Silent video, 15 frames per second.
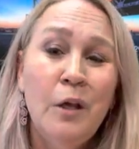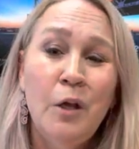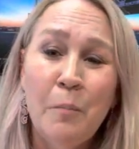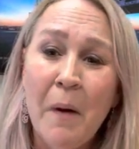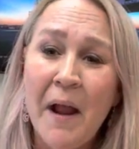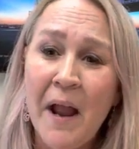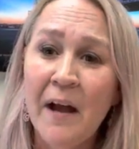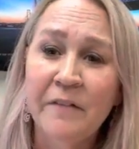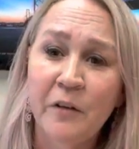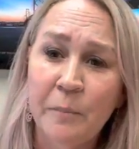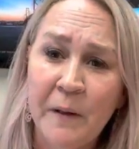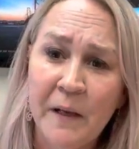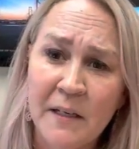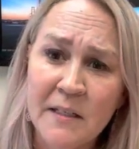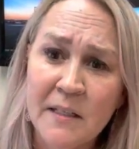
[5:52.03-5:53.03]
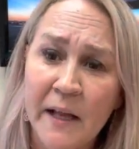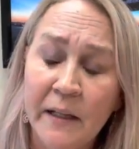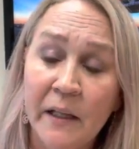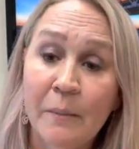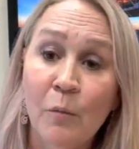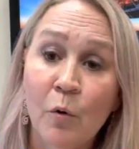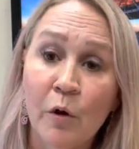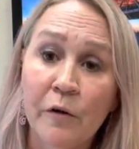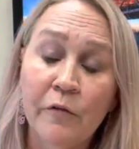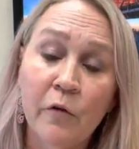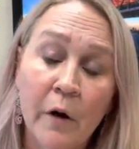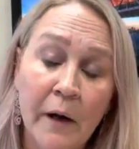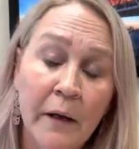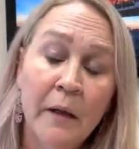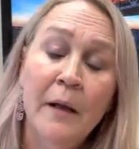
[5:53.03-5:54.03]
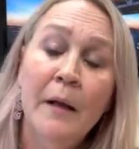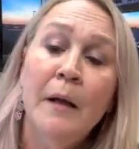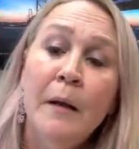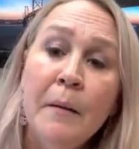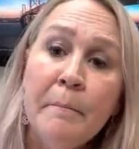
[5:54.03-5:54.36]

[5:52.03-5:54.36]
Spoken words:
You might have to pay slightly more for it,